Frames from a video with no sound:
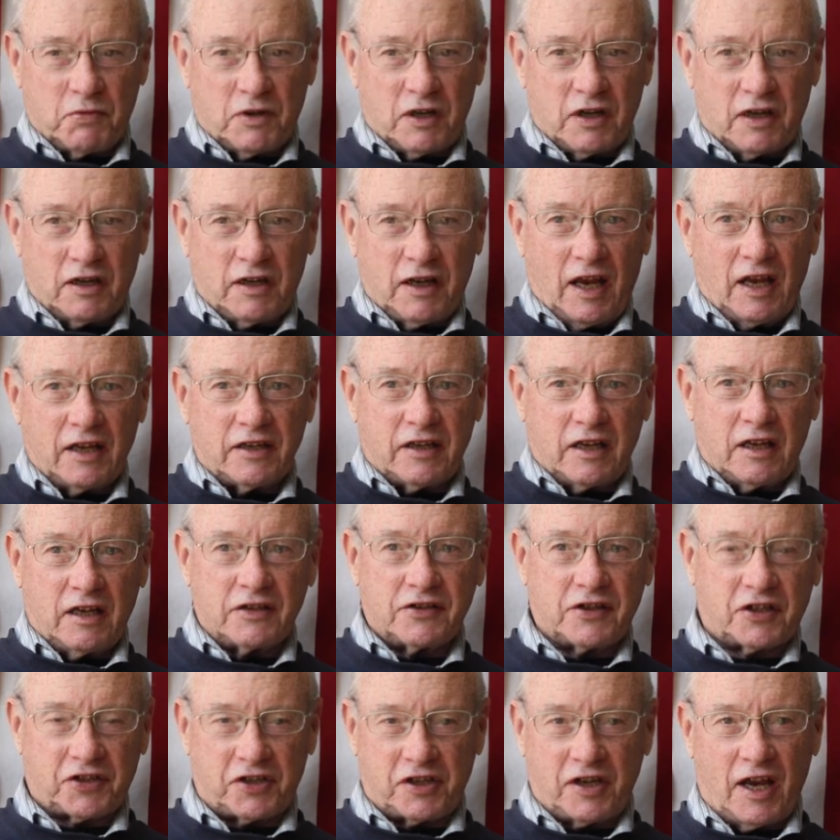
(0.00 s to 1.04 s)
me in
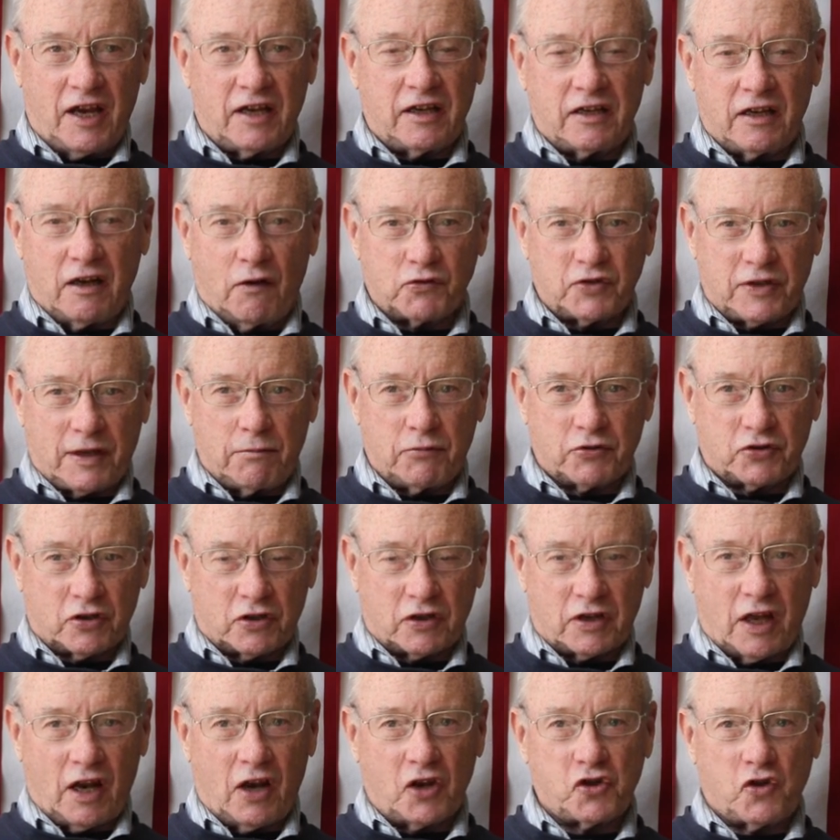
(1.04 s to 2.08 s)
1968, I was able to
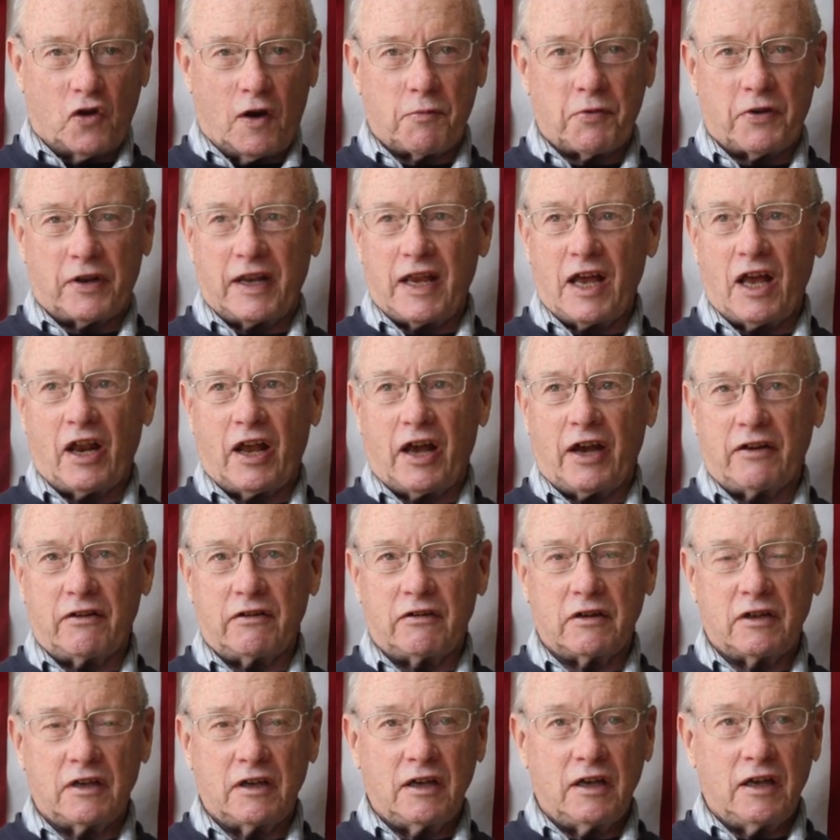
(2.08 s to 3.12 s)
get a job at an airline.
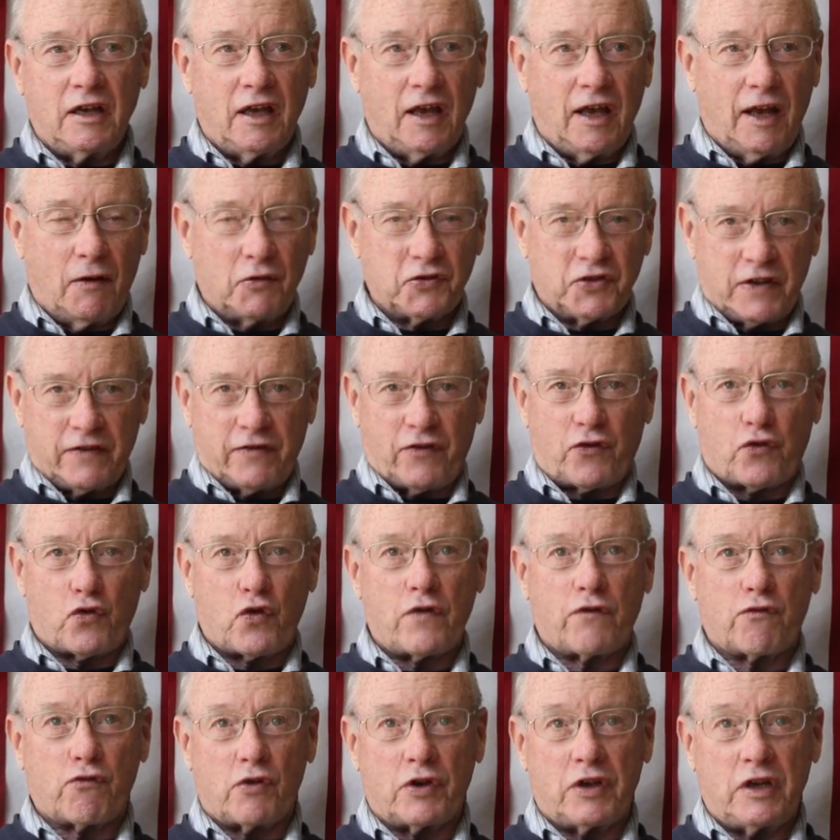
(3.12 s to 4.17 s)
And I was there for
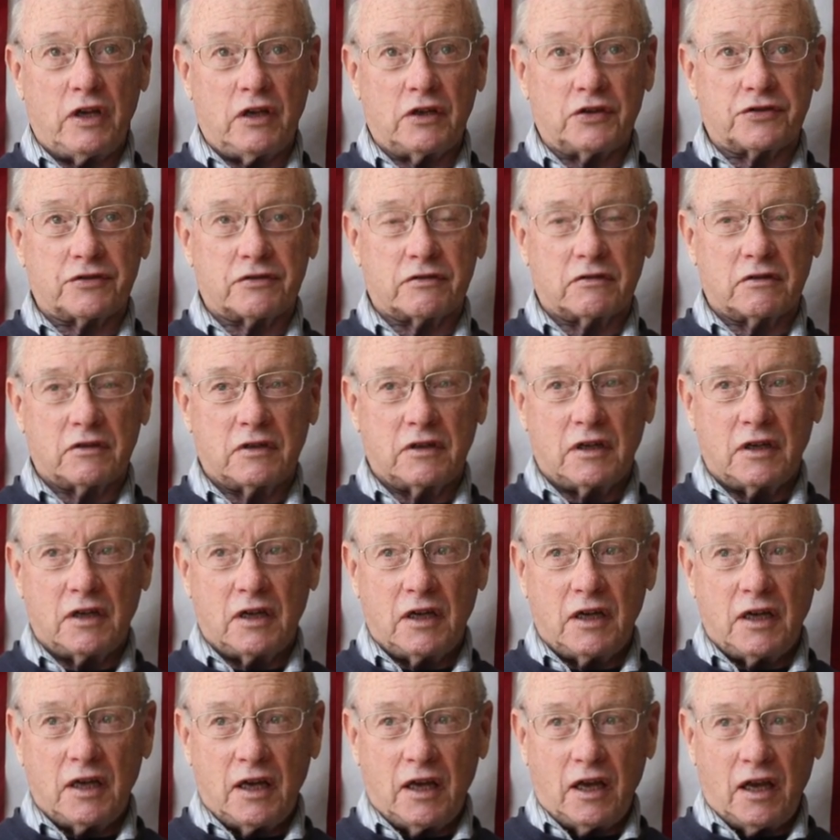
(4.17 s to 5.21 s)
34 years.
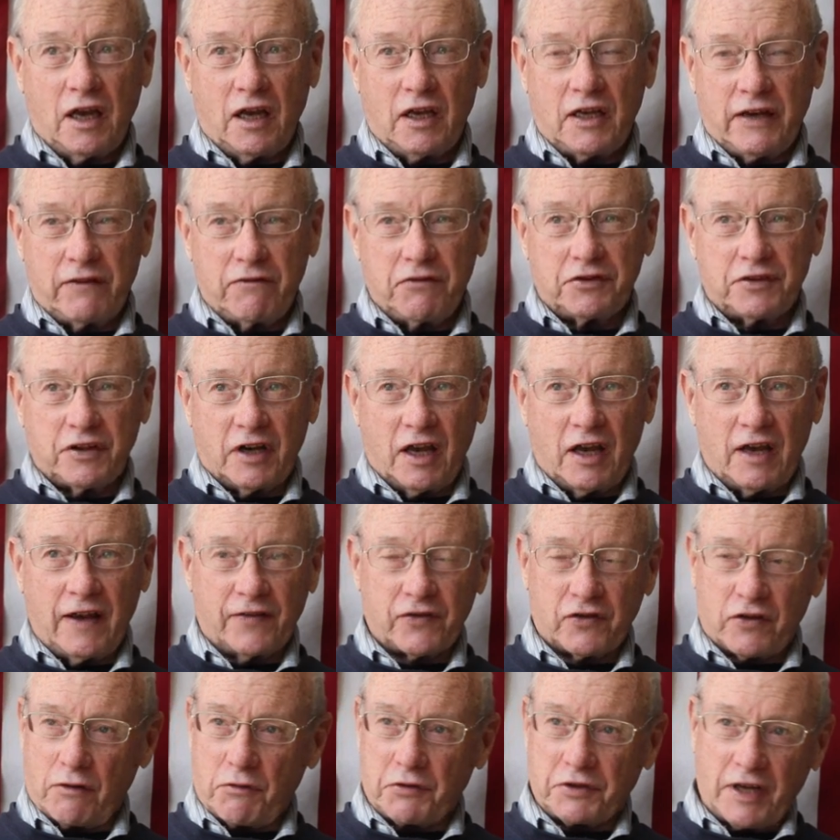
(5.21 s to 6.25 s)
And even today,
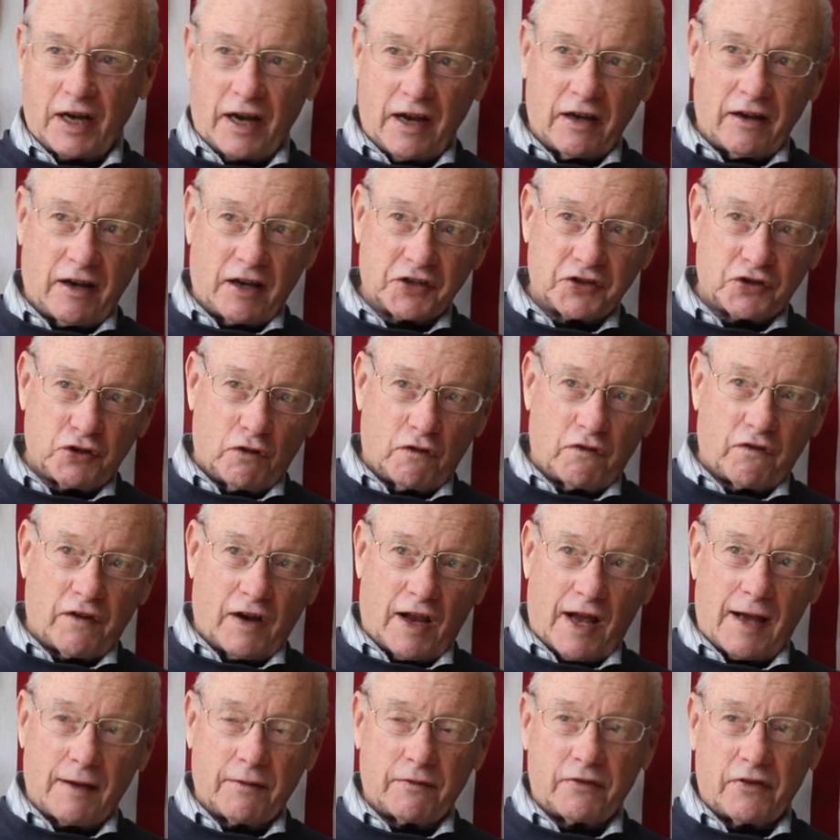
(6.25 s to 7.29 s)
after I retired, I still
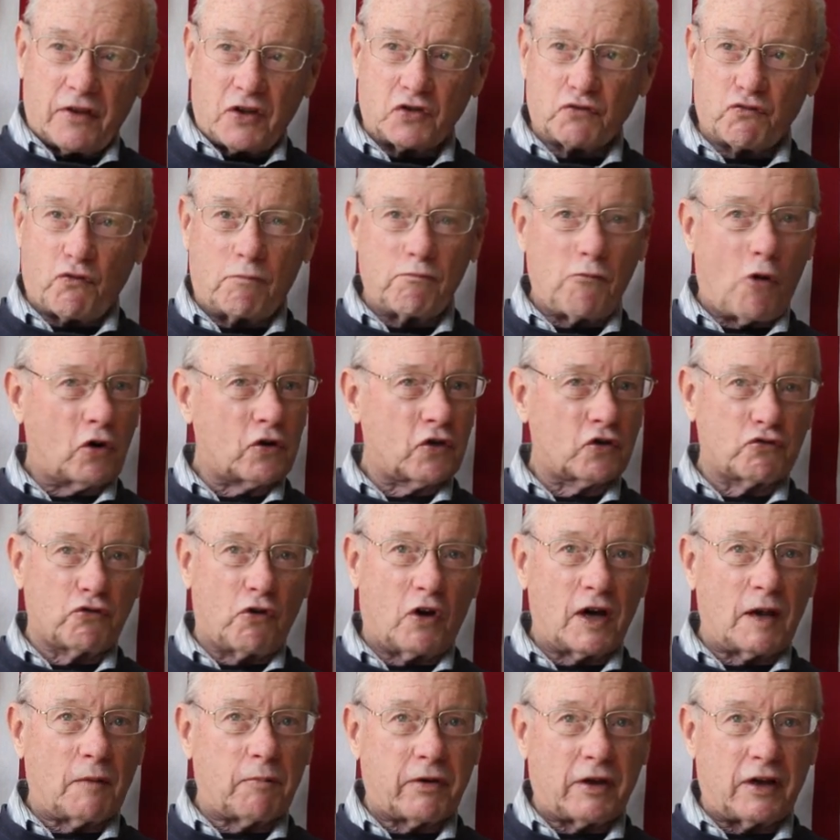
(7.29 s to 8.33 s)
fly these remote control
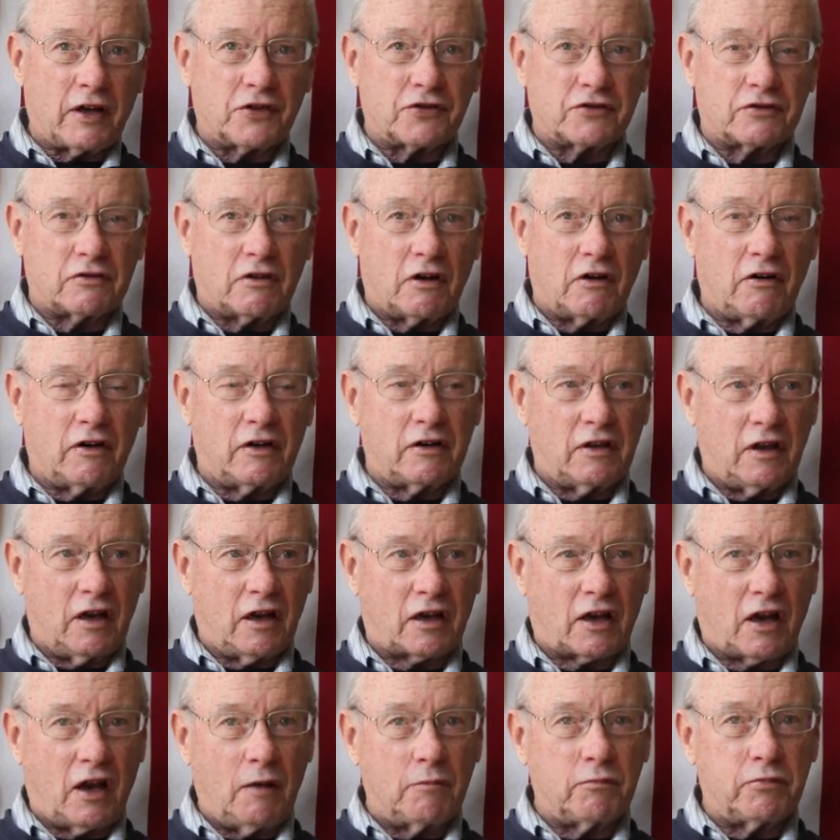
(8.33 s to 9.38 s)
airplanes in the
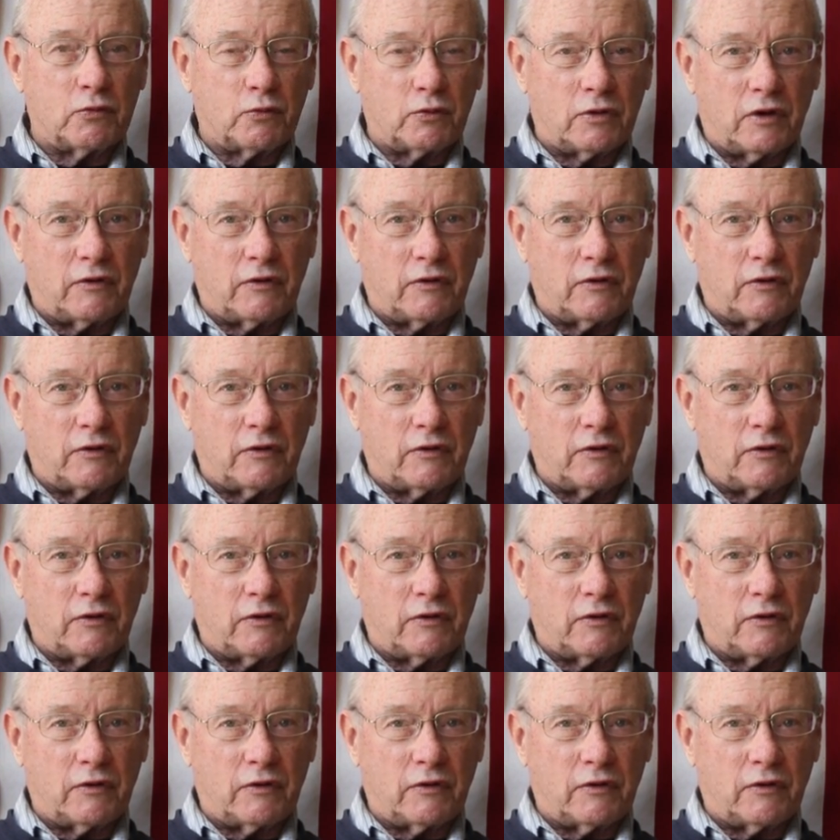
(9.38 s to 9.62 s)
club.